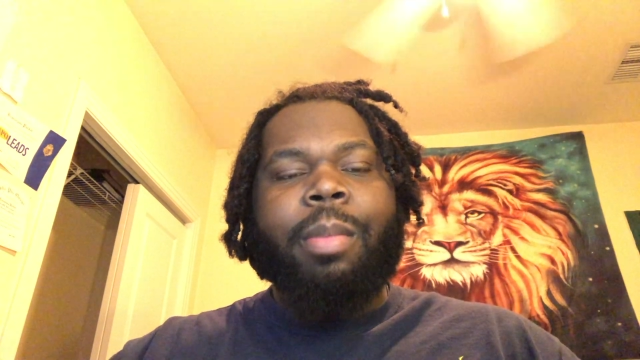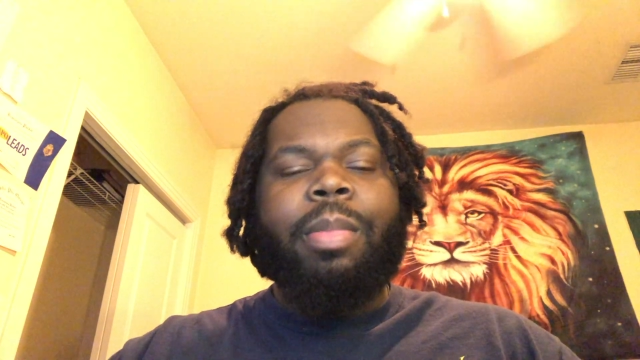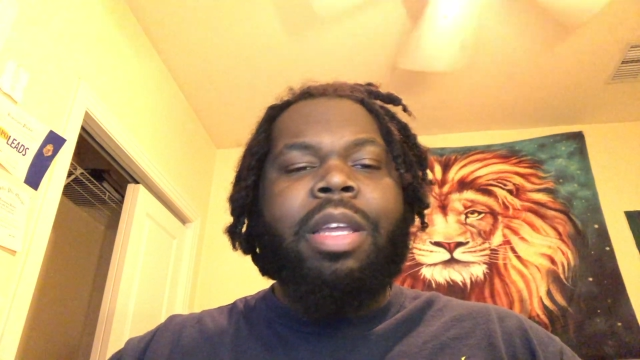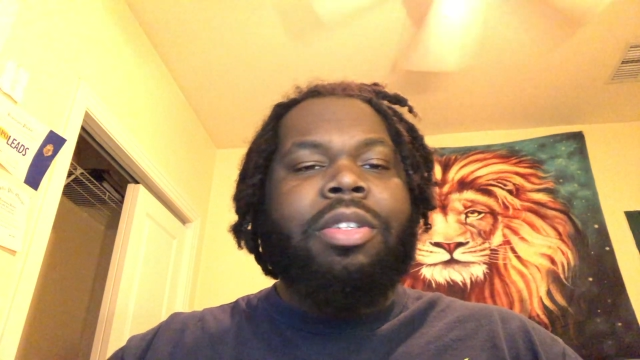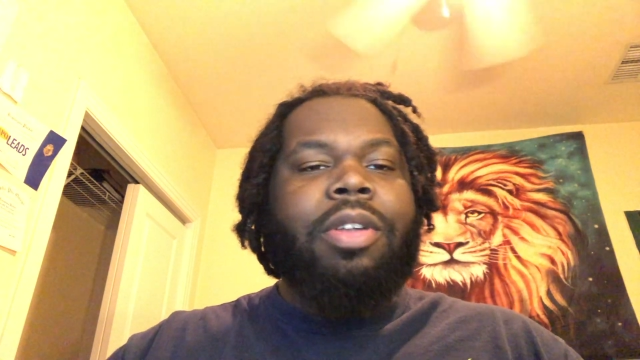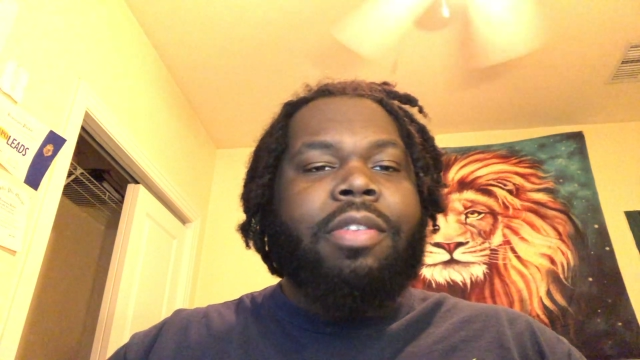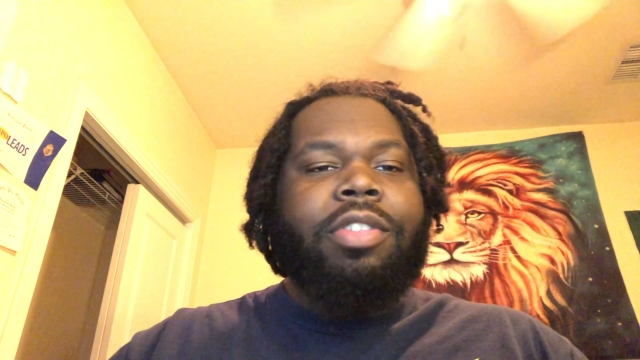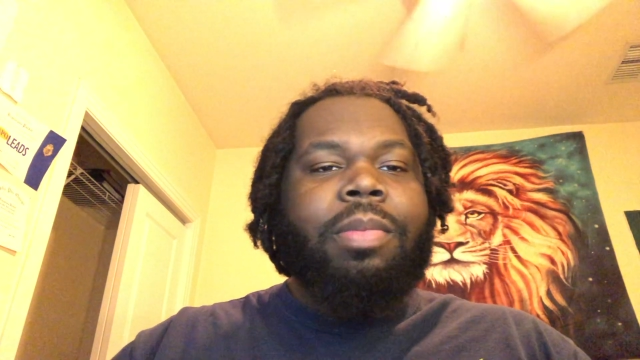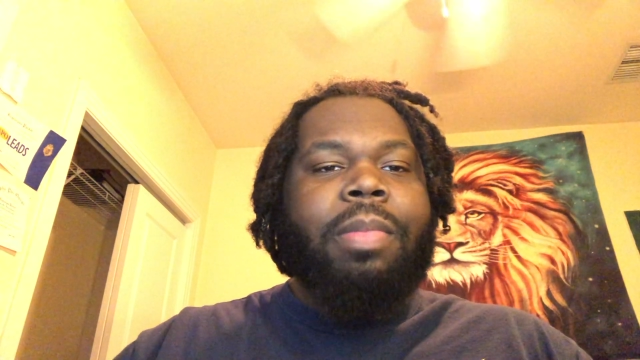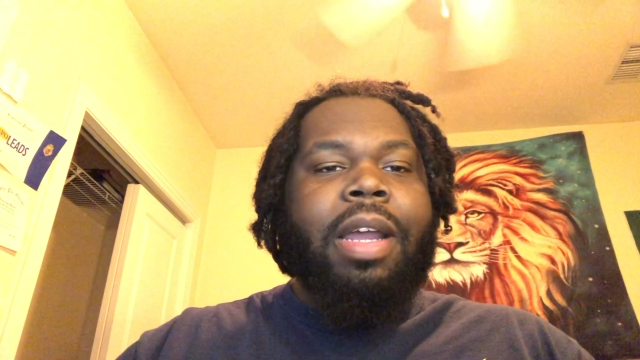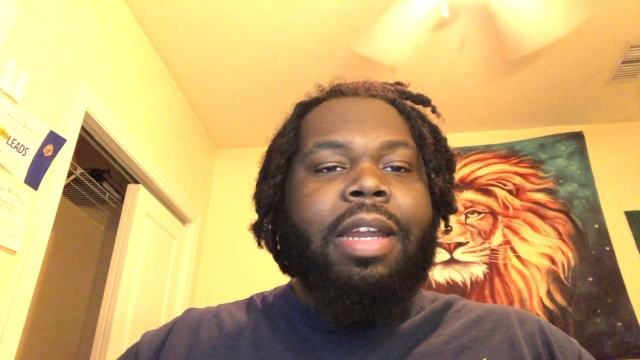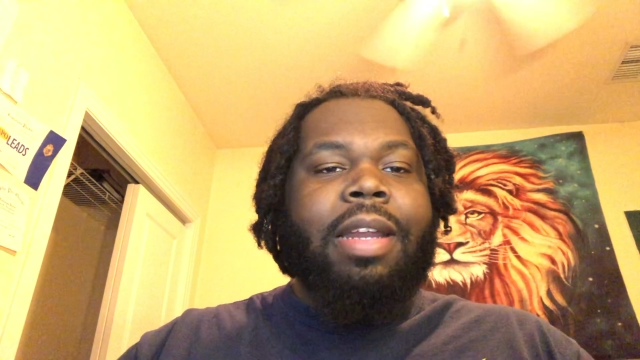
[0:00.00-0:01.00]
based off
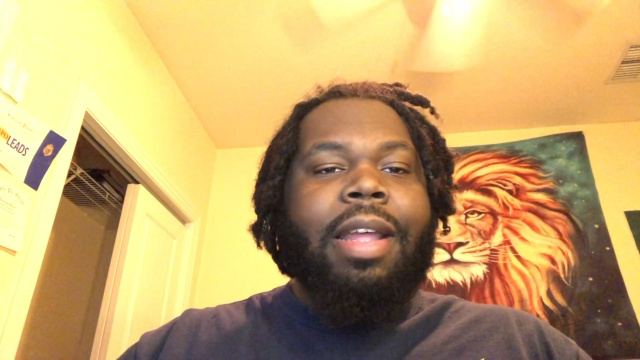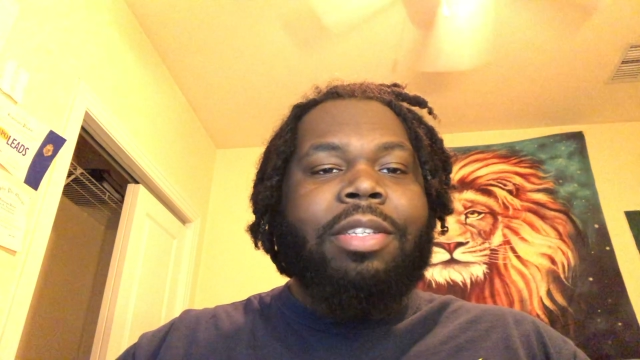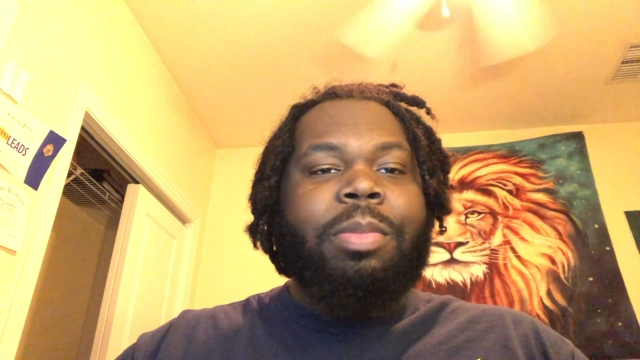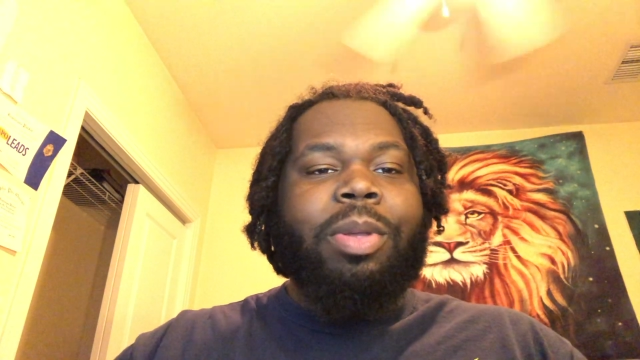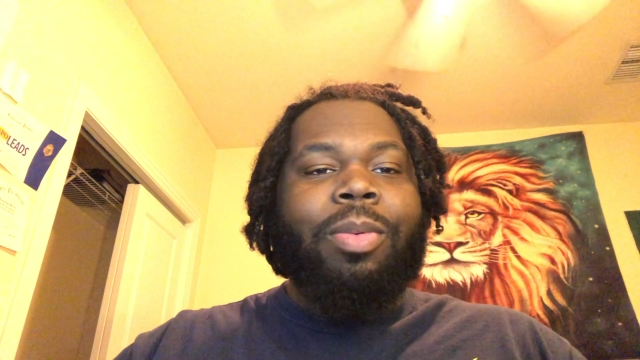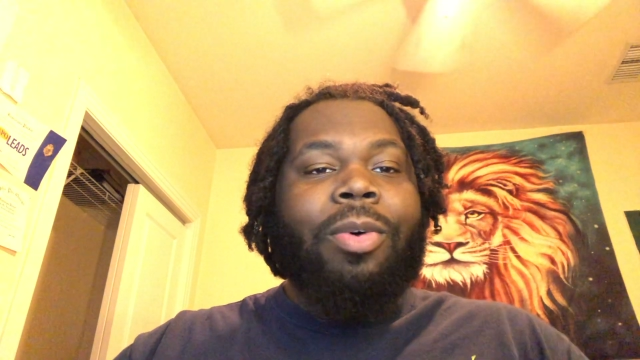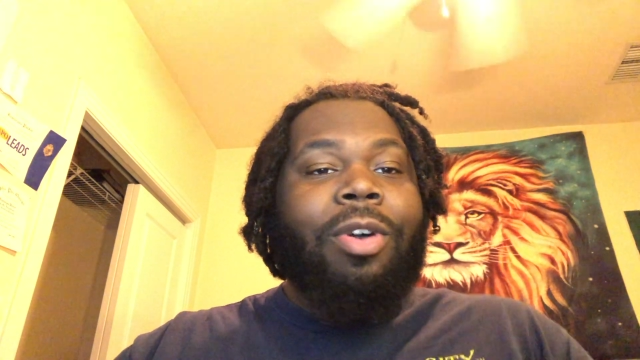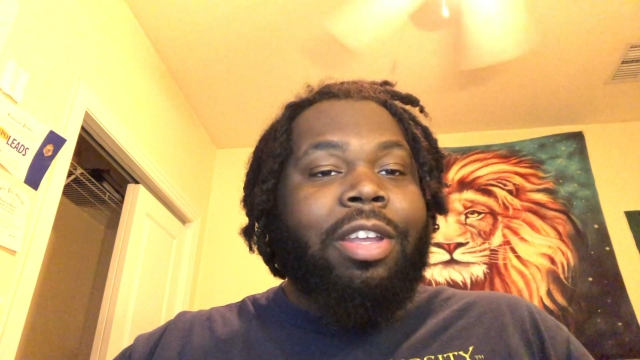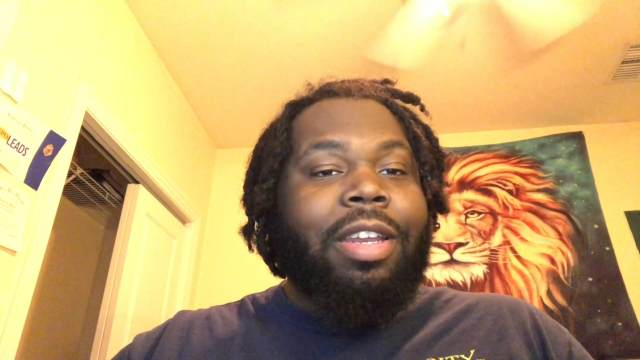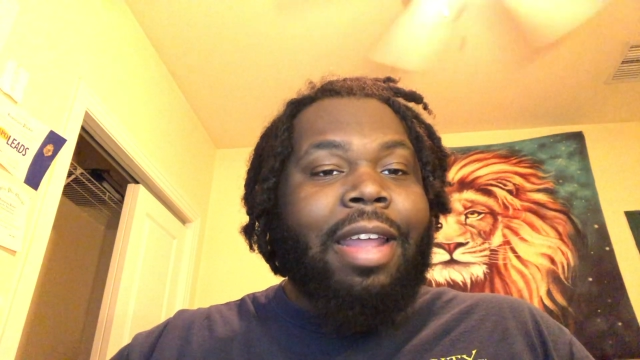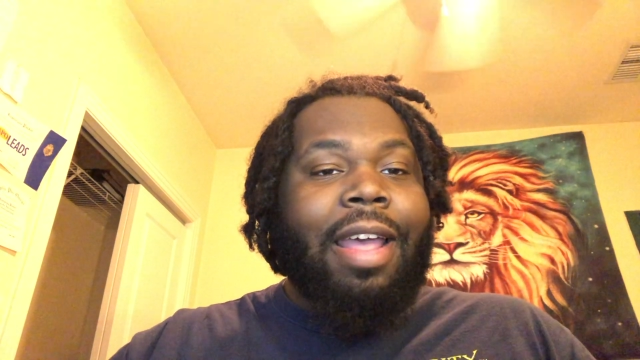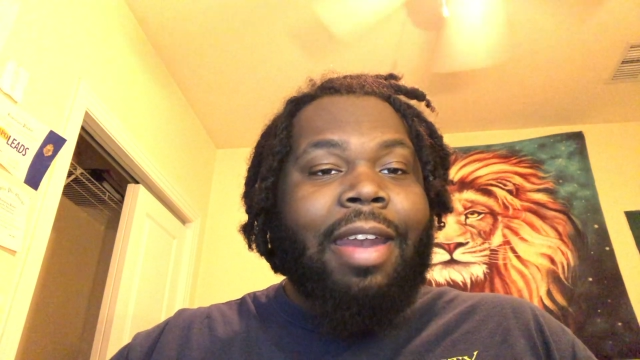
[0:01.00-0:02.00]
somebody that's been
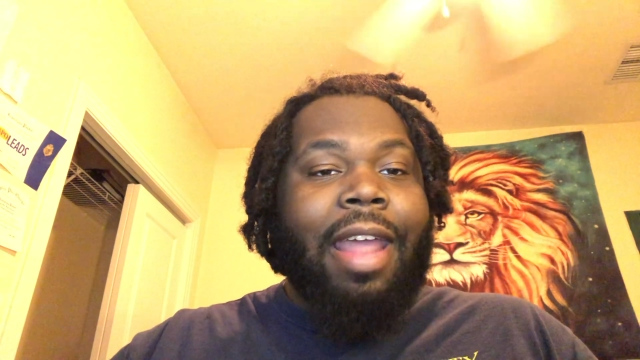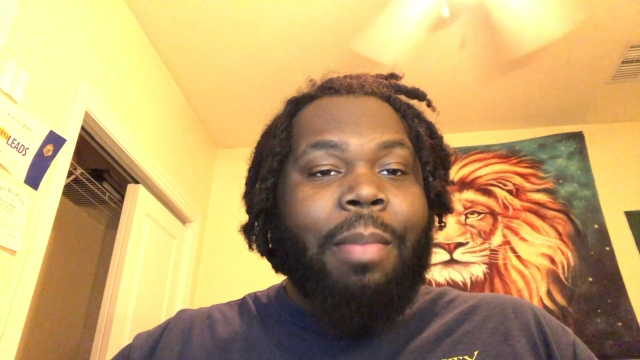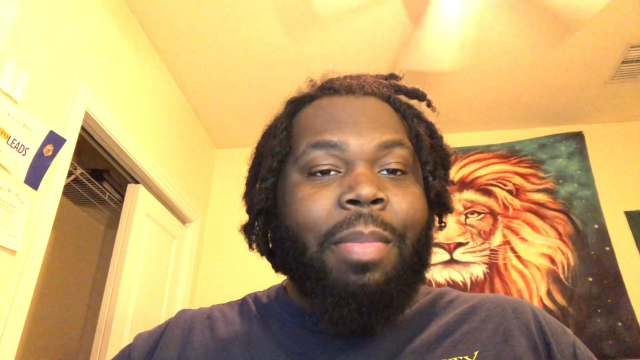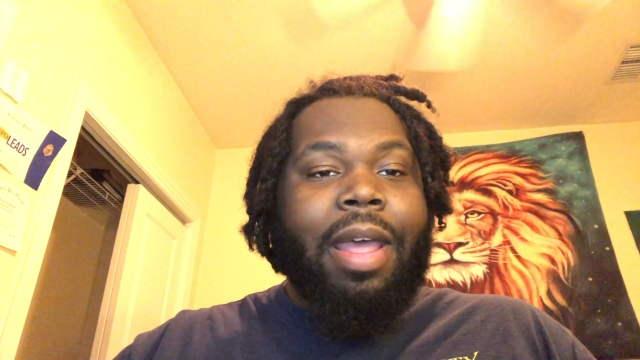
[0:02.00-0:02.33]
walking down that